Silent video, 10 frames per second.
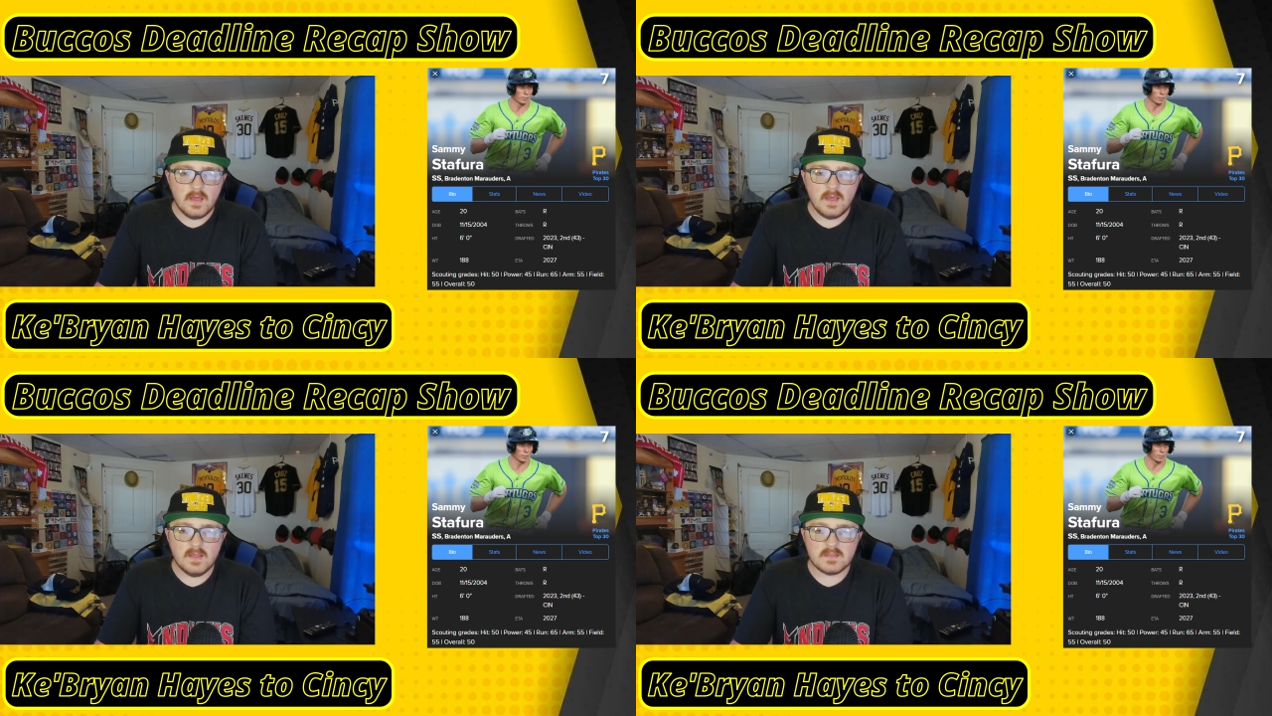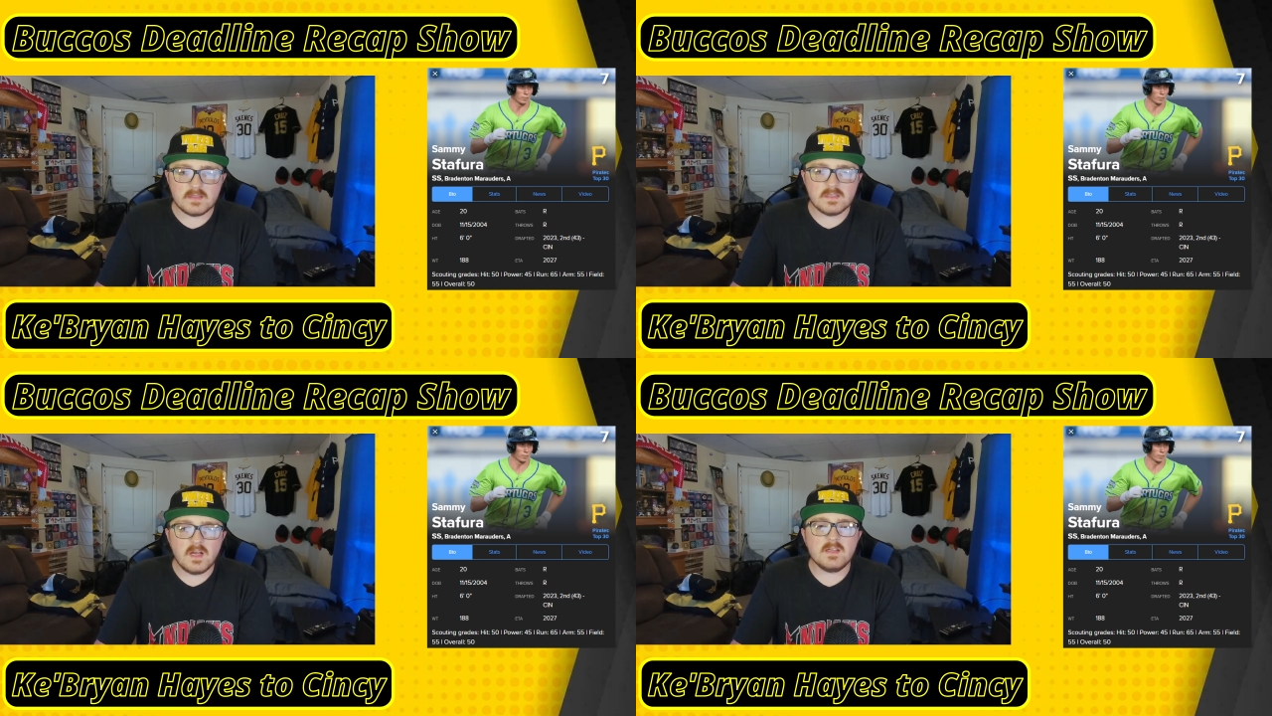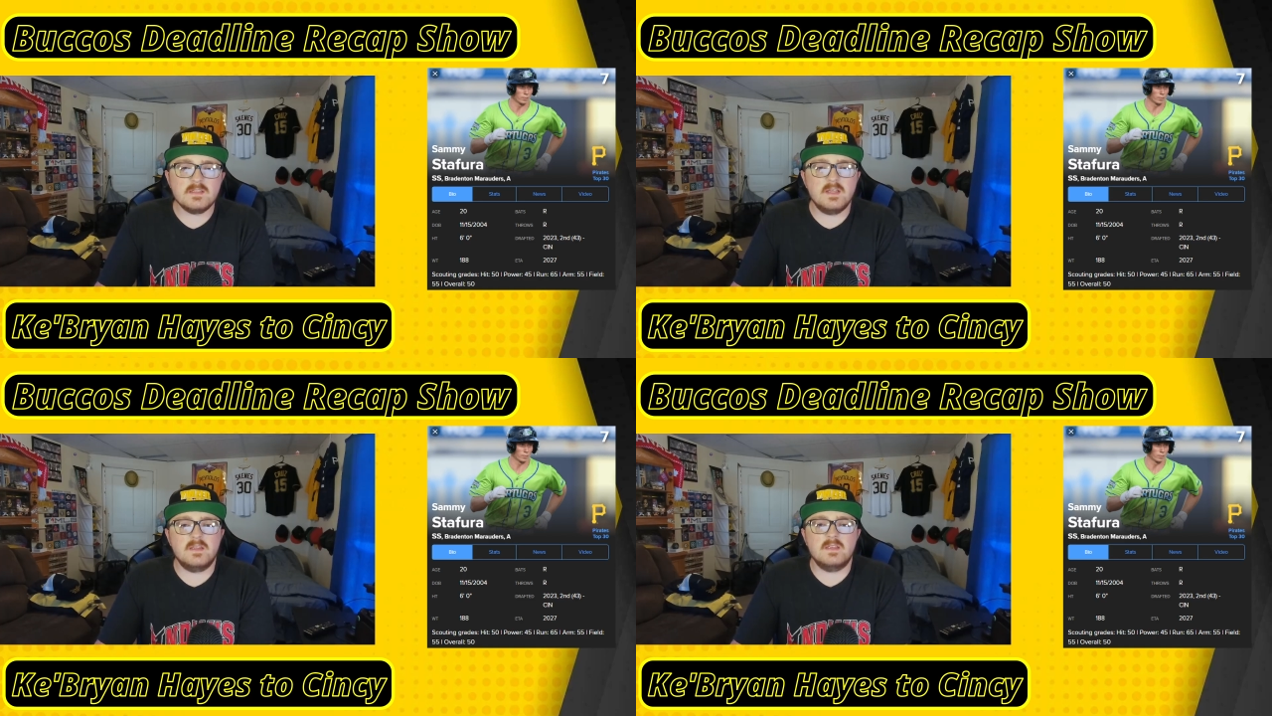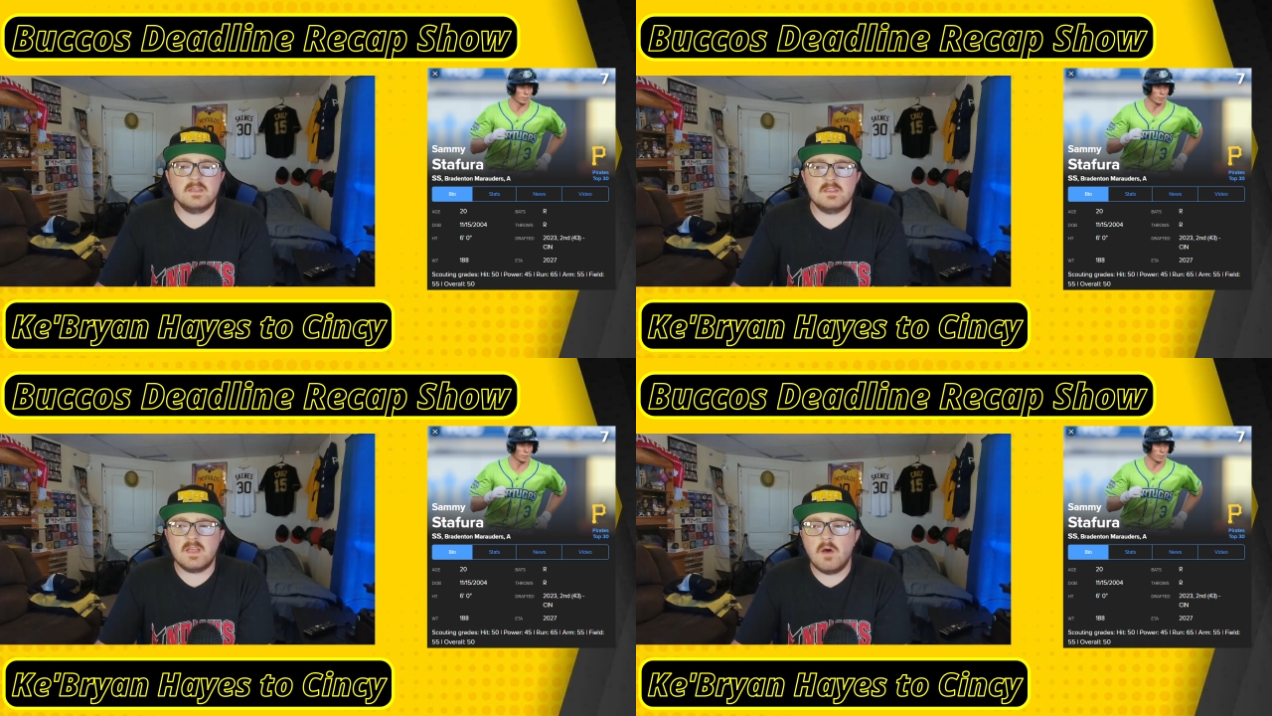it sucks that this
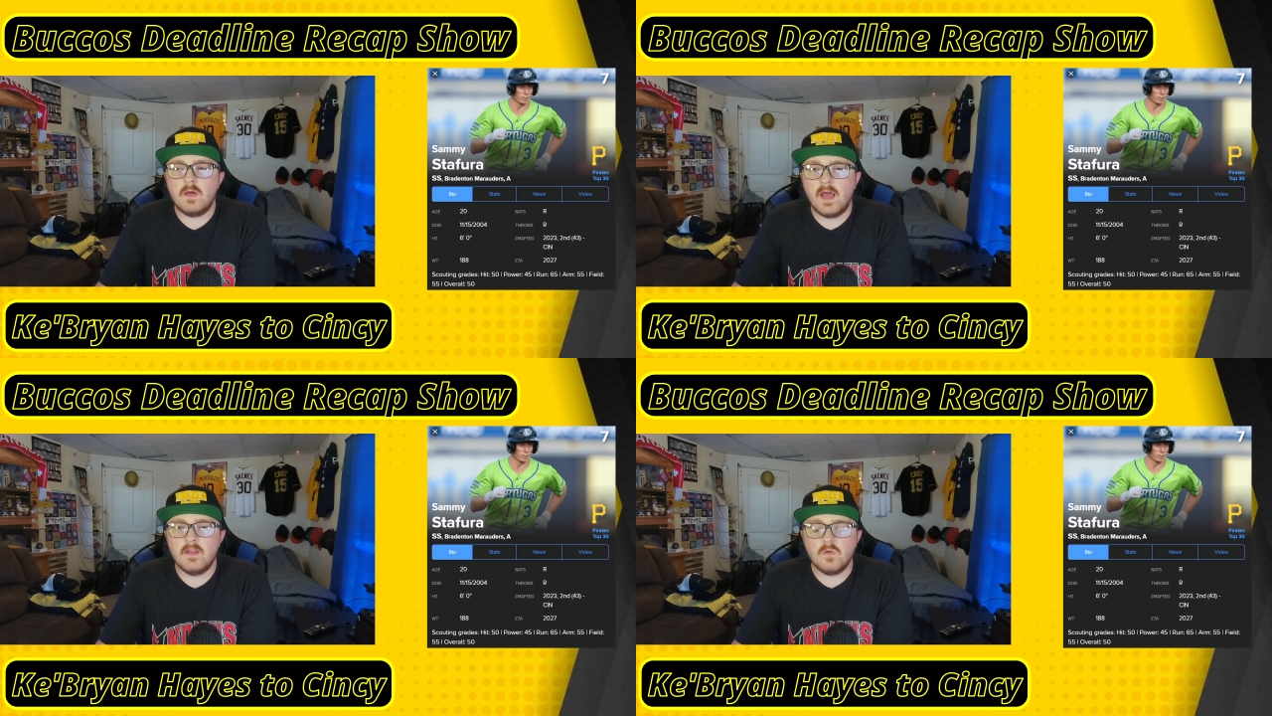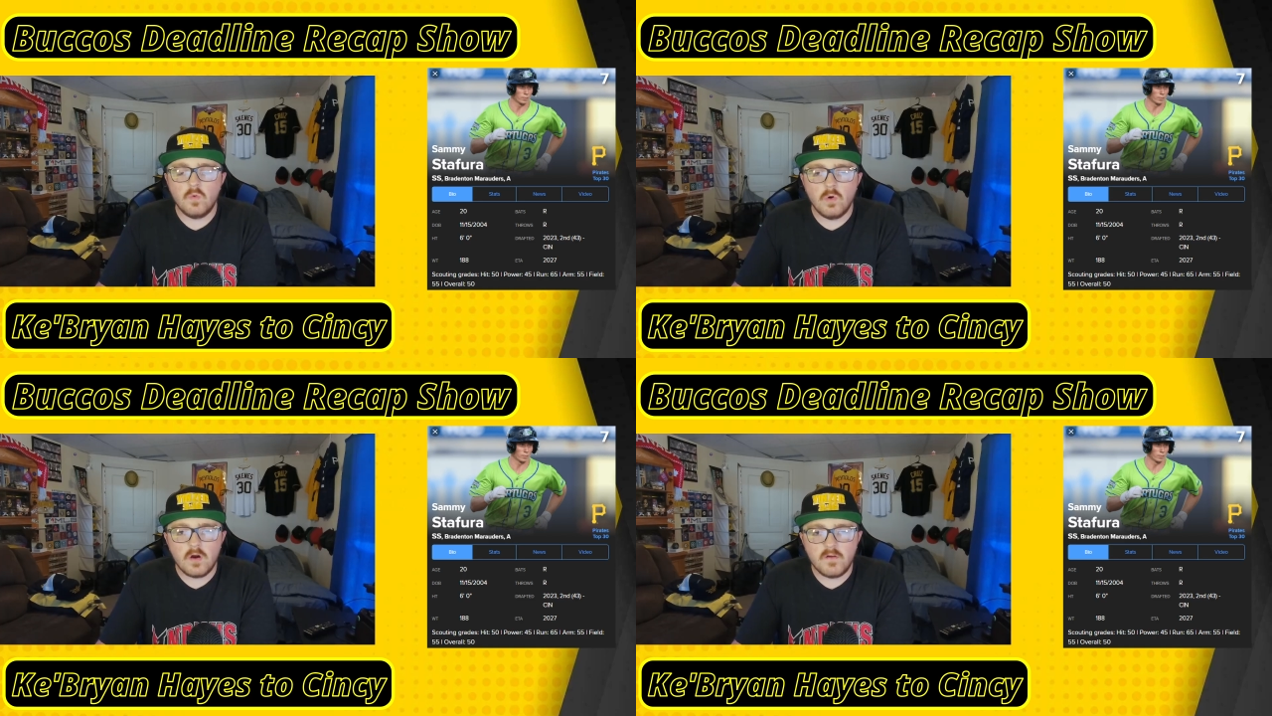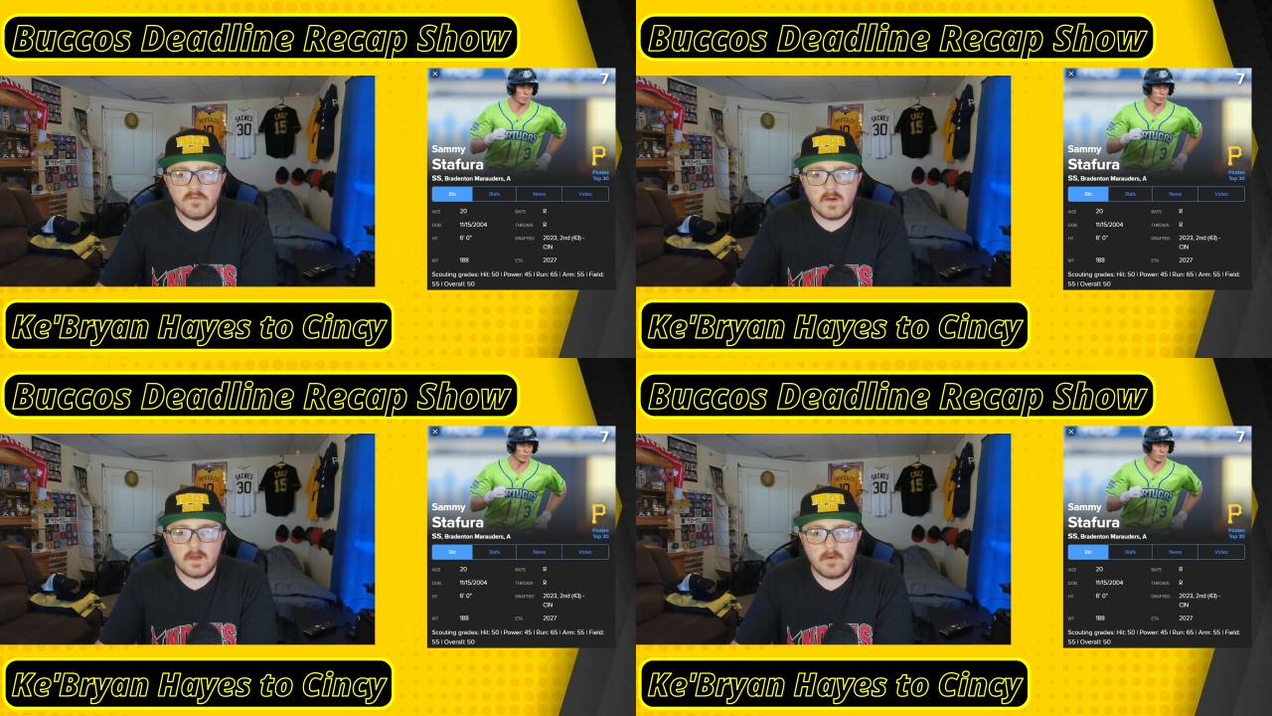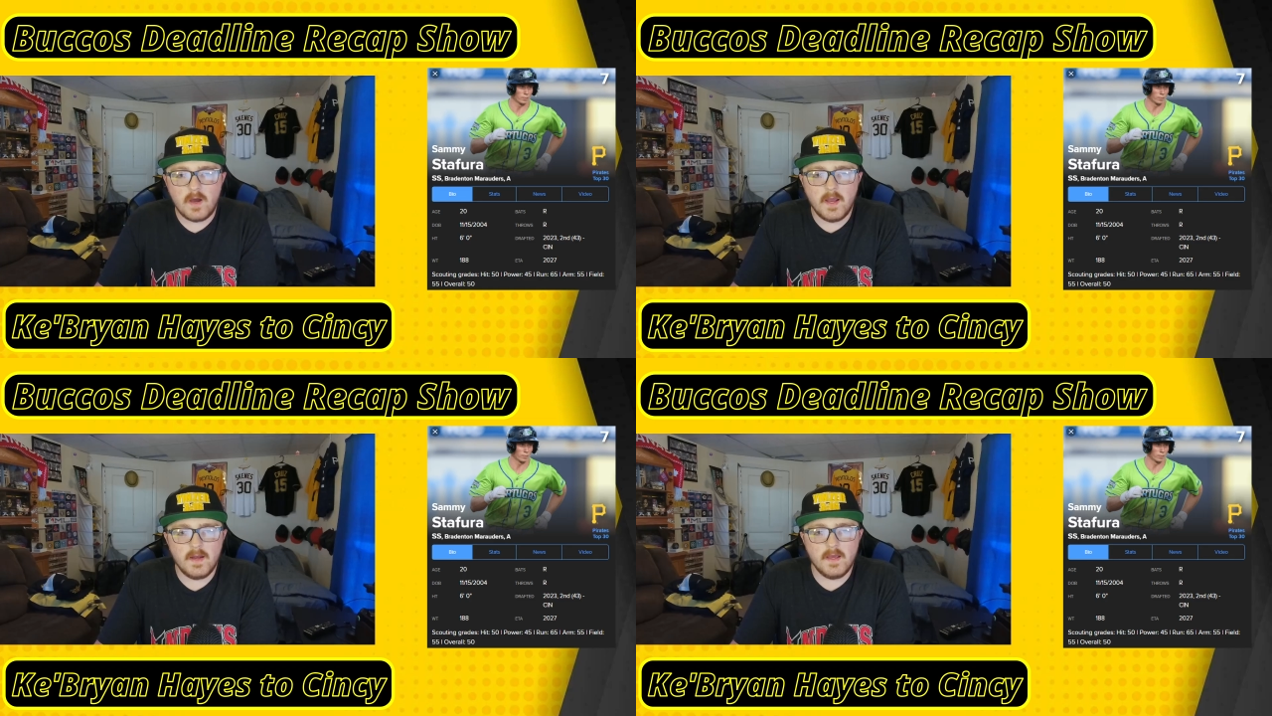is how it had to work for
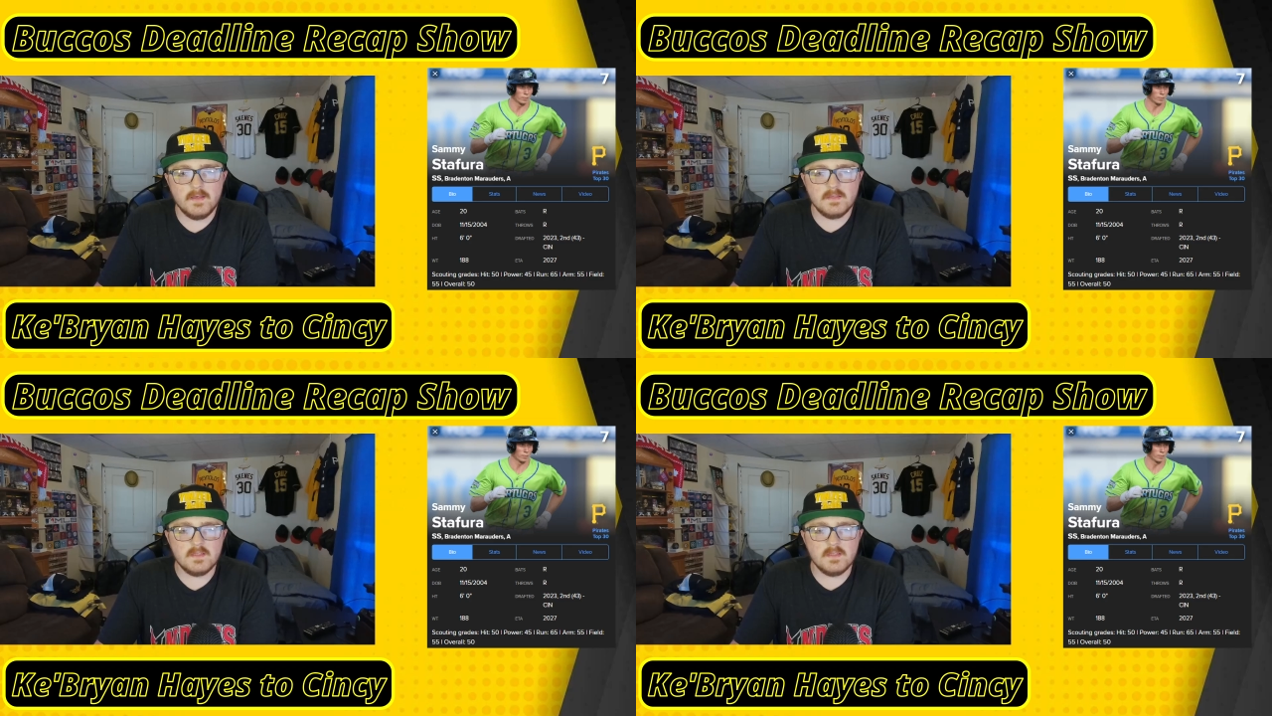Ke'Bryan Hayes.